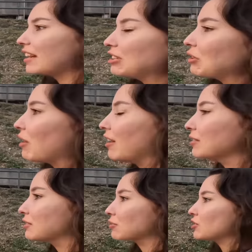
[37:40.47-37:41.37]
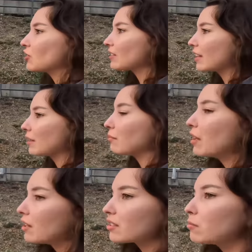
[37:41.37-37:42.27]
don't know how it looks. Just like a
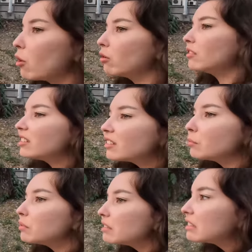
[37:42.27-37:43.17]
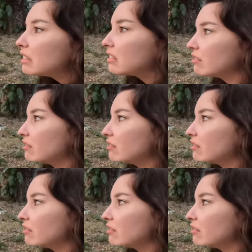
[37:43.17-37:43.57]
small little building.